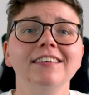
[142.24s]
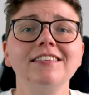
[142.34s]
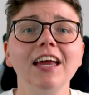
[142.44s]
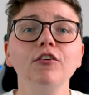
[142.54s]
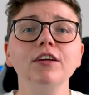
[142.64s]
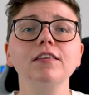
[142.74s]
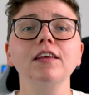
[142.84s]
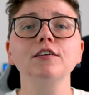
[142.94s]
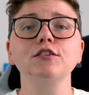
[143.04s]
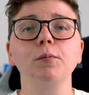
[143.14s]

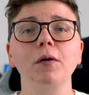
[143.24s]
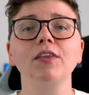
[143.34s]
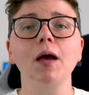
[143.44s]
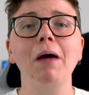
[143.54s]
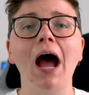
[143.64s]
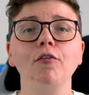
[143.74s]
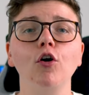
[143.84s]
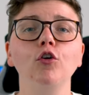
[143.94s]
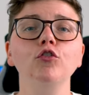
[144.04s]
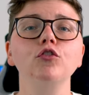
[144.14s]
Seriously, some of them have
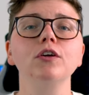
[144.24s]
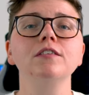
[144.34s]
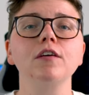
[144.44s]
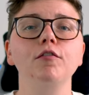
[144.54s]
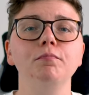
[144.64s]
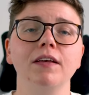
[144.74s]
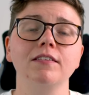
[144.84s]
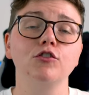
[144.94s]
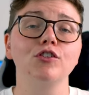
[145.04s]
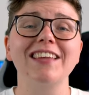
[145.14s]
hundreds of
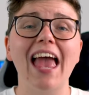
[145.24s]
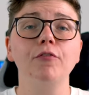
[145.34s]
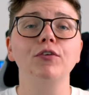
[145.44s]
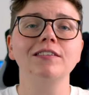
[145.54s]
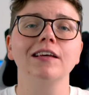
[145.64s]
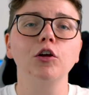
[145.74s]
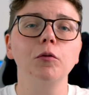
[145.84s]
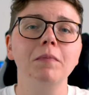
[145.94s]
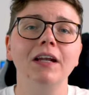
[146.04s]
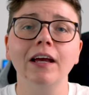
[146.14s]
messages every single
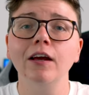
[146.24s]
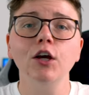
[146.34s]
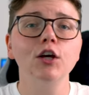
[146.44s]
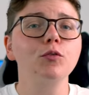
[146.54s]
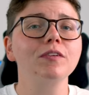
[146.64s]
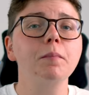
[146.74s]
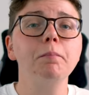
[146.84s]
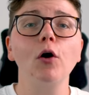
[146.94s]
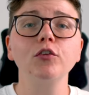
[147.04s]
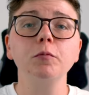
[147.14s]
minute, so it's
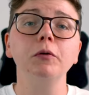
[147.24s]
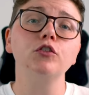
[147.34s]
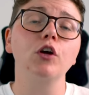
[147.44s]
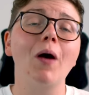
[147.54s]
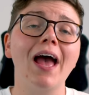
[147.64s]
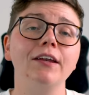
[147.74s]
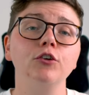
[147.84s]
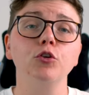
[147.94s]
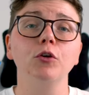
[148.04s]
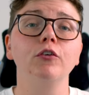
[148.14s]
impossible to go ahead
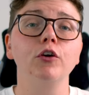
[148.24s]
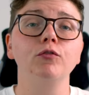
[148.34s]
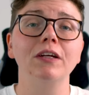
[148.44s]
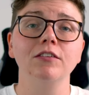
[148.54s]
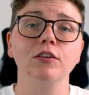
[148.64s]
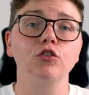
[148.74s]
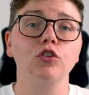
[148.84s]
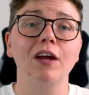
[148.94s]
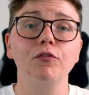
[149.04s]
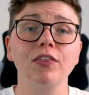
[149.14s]
and do your own research
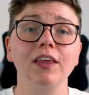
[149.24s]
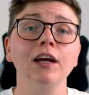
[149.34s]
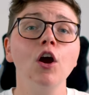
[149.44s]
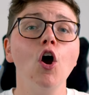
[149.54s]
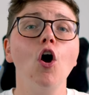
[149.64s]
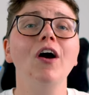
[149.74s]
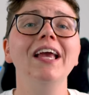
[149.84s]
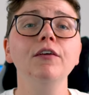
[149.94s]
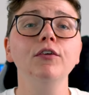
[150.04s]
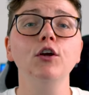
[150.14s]
on everything or
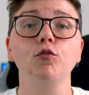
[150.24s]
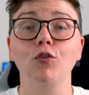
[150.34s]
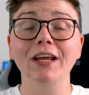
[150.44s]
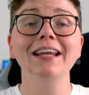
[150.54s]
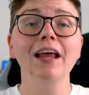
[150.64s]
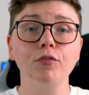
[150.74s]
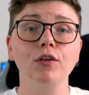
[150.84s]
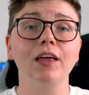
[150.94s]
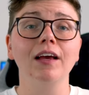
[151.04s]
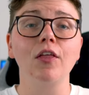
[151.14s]
even read
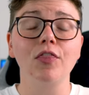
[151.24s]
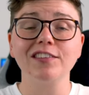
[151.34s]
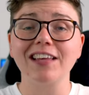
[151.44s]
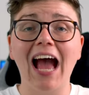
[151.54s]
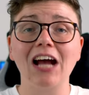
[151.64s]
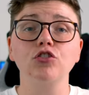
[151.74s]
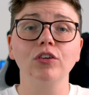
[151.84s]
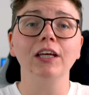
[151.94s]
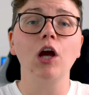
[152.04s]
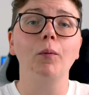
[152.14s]
everything that's
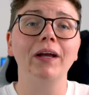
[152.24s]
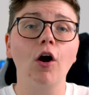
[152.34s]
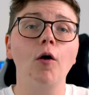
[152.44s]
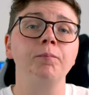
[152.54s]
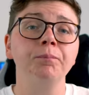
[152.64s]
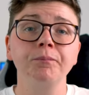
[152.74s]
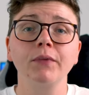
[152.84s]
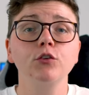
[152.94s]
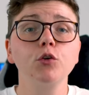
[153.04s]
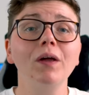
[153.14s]
actually going on.
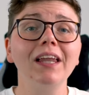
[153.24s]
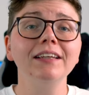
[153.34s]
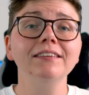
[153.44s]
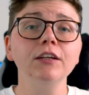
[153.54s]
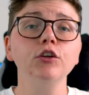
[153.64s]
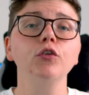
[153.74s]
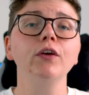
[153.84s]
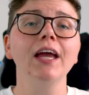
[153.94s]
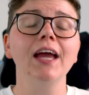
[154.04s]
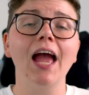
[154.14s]
So while I did
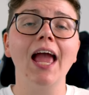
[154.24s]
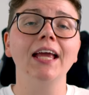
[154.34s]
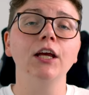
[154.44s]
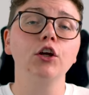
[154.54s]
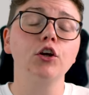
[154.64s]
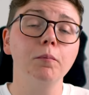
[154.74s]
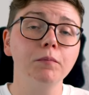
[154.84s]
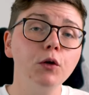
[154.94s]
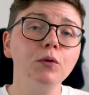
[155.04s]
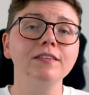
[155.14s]
create a
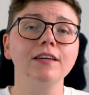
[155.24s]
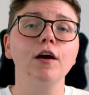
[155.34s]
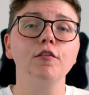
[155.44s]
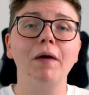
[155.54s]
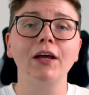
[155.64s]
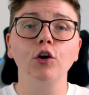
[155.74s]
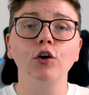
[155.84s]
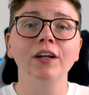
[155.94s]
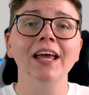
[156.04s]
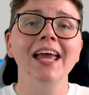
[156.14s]
community of my
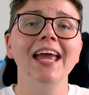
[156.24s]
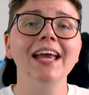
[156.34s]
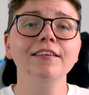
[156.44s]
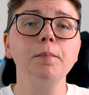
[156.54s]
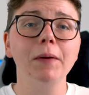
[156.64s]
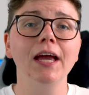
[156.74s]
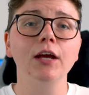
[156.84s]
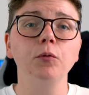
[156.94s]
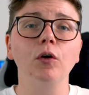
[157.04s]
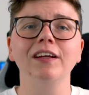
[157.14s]
own, it is a
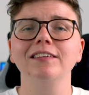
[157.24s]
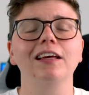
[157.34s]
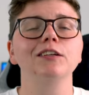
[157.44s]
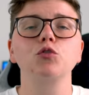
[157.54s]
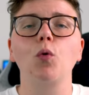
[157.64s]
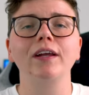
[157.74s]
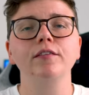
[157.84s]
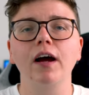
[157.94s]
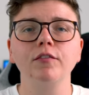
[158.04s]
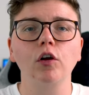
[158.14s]
paid one, it's like
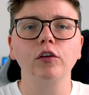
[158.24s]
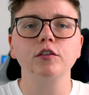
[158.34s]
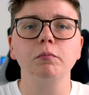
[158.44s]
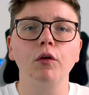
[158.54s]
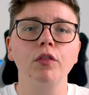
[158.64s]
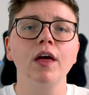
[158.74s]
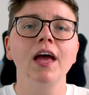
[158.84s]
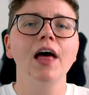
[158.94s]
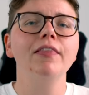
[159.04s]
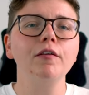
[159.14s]
$25 a month,
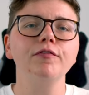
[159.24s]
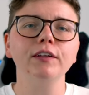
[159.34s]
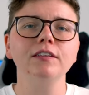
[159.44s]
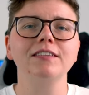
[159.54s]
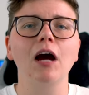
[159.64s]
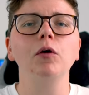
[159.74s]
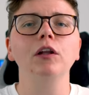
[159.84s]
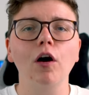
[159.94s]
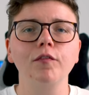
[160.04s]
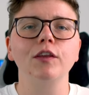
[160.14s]
and that filters out a
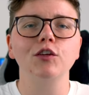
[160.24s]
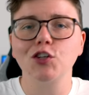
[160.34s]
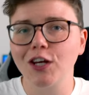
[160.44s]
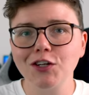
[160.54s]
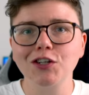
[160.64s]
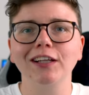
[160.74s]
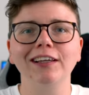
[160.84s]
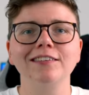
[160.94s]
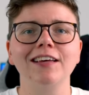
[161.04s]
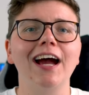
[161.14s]
lot of the shit
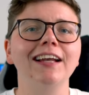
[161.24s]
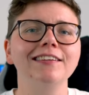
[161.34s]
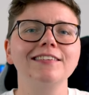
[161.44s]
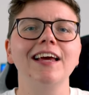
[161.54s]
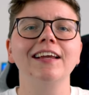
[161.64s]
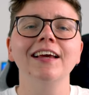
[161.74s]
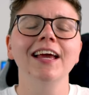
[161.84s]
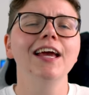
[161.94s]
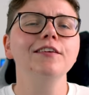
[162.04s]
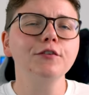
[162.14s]
shillers, and instead,
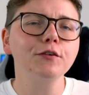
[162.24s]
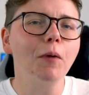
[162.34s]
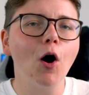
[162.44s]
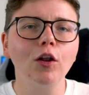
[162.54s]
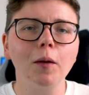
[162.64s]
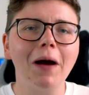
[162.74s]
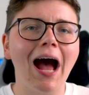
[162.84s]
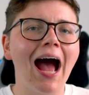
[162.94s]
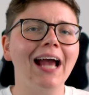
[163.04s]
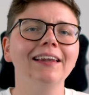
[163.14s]
it's a small
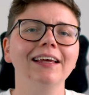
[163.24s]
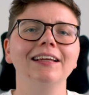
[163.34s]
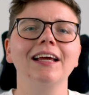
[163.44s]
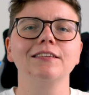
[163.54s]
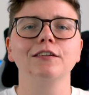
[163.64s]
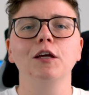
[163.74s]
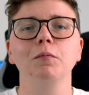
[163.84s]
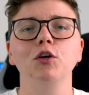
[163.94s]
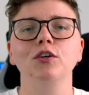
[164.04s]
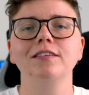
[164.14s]
but highly connected
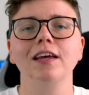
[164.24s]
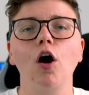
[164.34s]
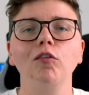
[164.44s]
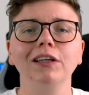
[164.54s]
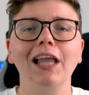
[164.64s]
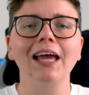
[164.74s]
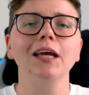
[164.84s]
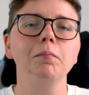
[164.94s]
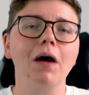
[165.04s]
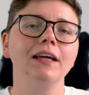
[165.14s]
community of
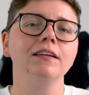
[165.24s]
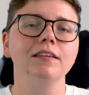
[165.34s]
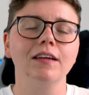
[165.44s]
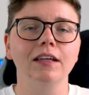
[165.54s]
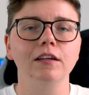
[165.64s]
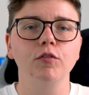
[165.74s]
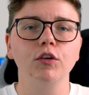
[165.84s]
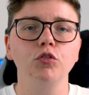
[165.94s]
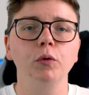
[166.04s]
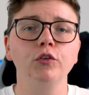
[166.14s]
like-minded
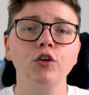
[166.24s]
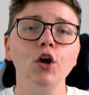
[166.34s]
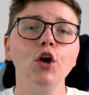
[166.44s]
individuals